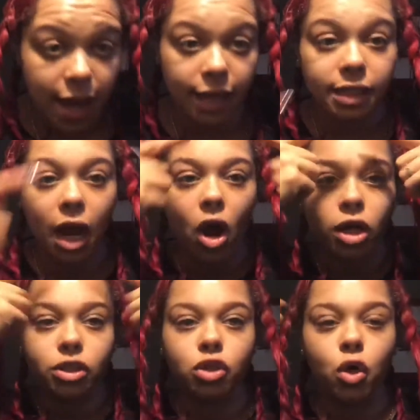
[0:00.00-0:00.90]
And I
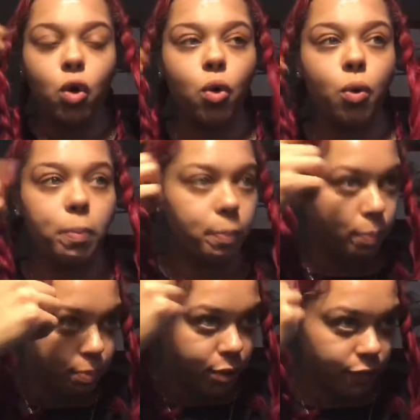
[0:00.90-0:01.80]
also
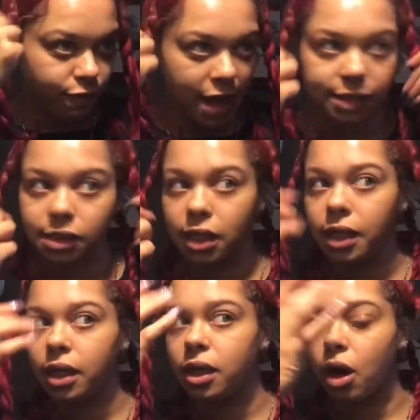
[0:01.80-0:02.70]
put
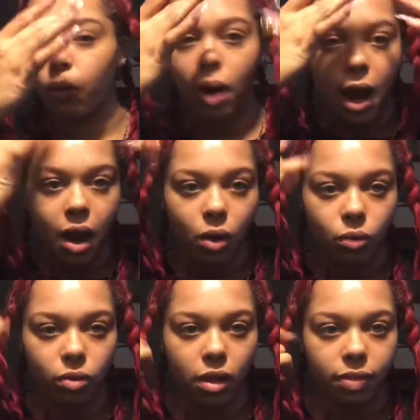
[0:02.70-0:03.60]
Vaseline
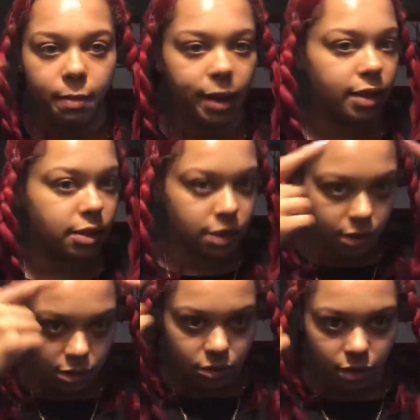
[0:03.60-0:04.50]
around the base,